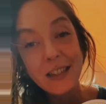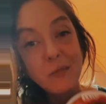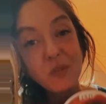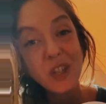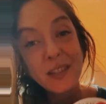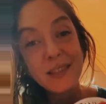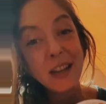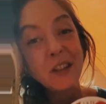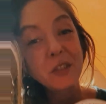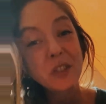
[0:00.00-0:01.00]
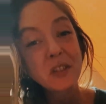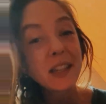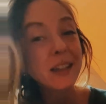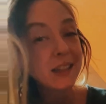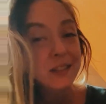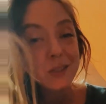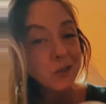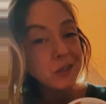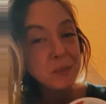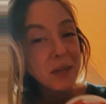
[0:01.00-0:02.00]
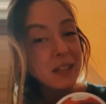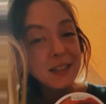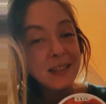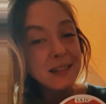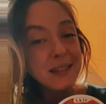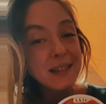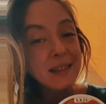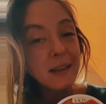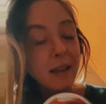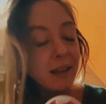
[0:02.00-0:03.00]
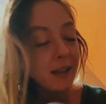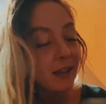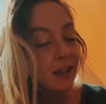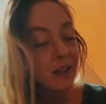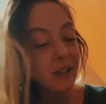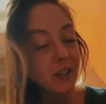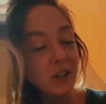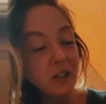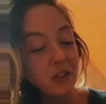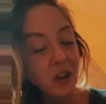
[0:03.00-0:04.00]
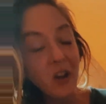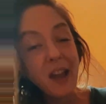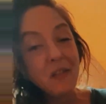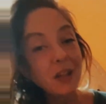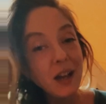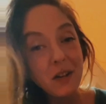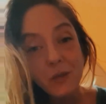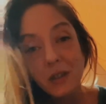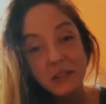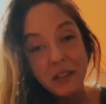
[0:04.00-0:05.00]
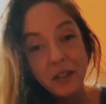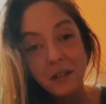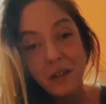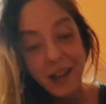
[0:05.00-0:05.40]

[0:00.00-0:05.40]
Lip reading: and I'm just now learning interdependence. You know, y'all, I have a lot of work to do.